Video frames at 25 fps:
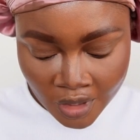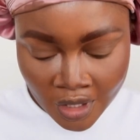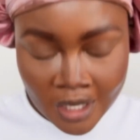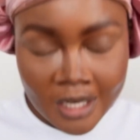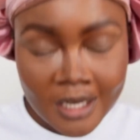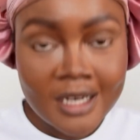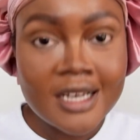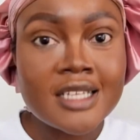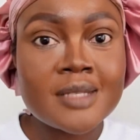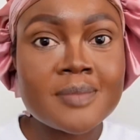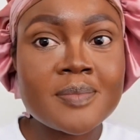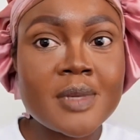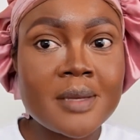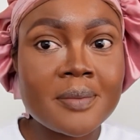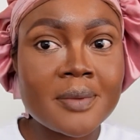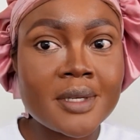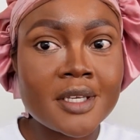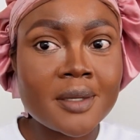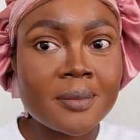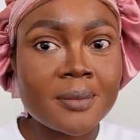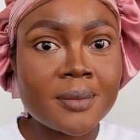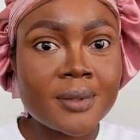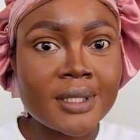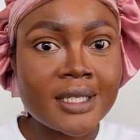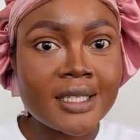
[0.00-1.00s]
Guys, maybe
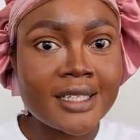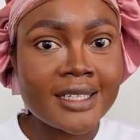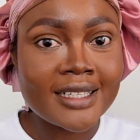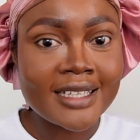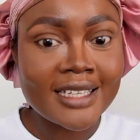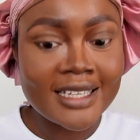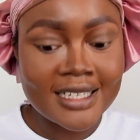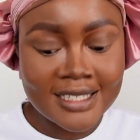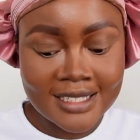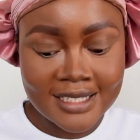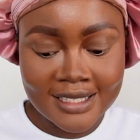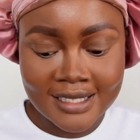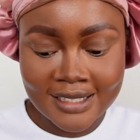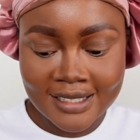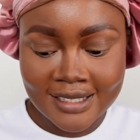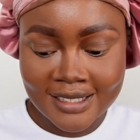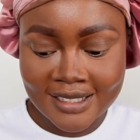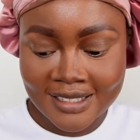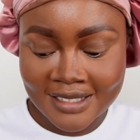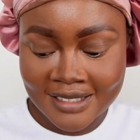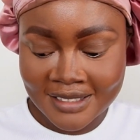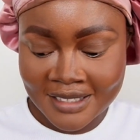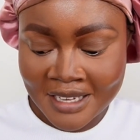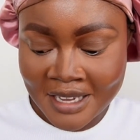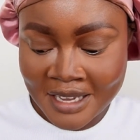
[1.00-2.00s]
Ibo Lile, yes.
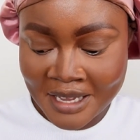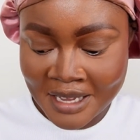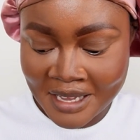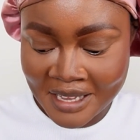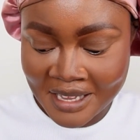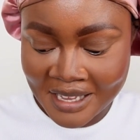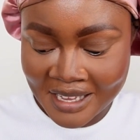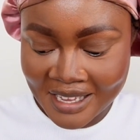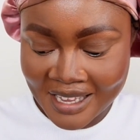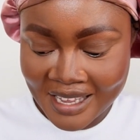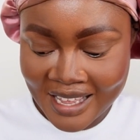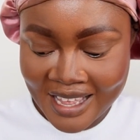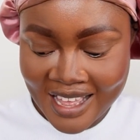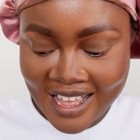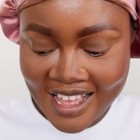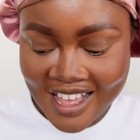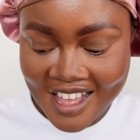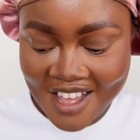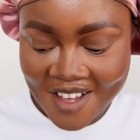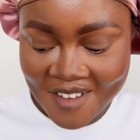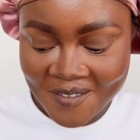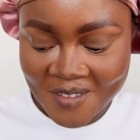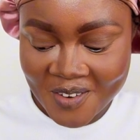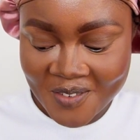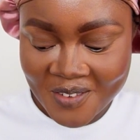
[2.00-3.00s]

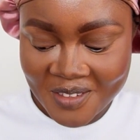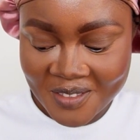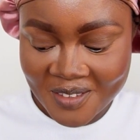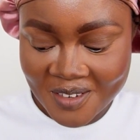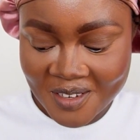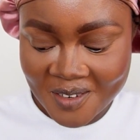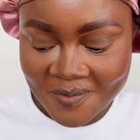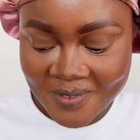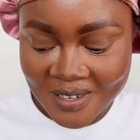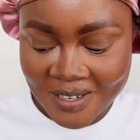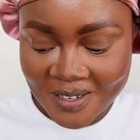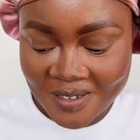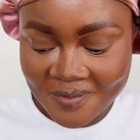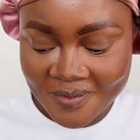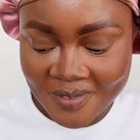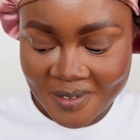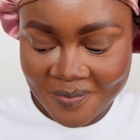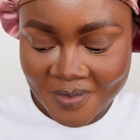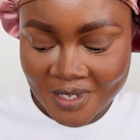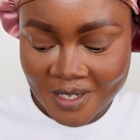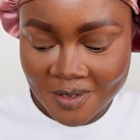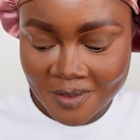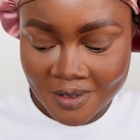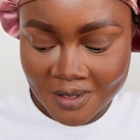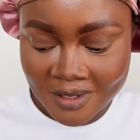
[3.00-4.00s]
I've never thought about it, but
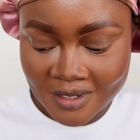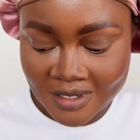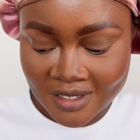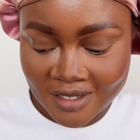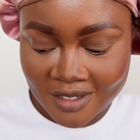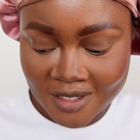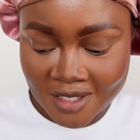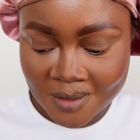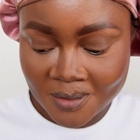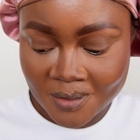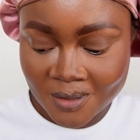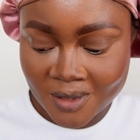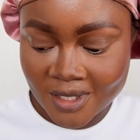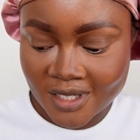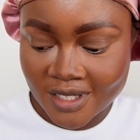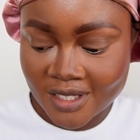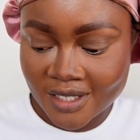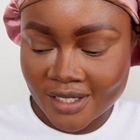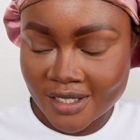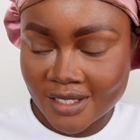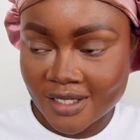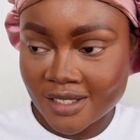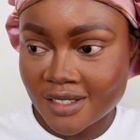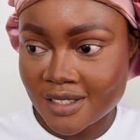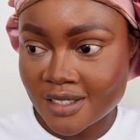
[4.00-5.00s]
maybe Ibo
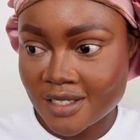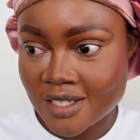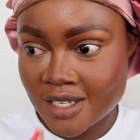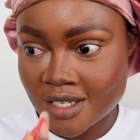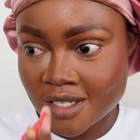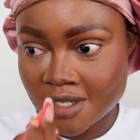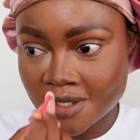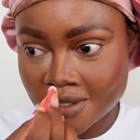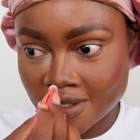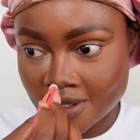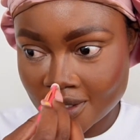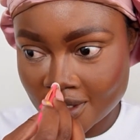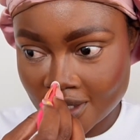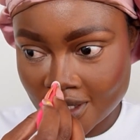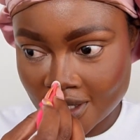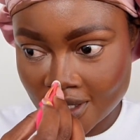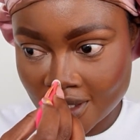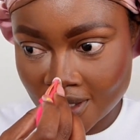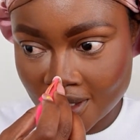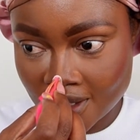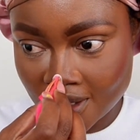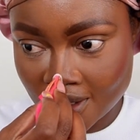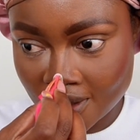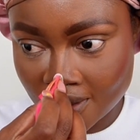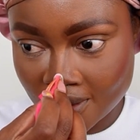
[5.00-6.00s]
Lile. I need to check
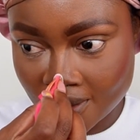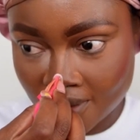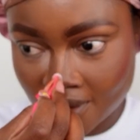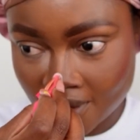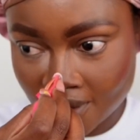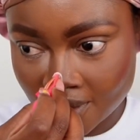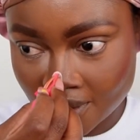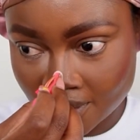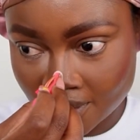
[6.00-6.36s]
that out.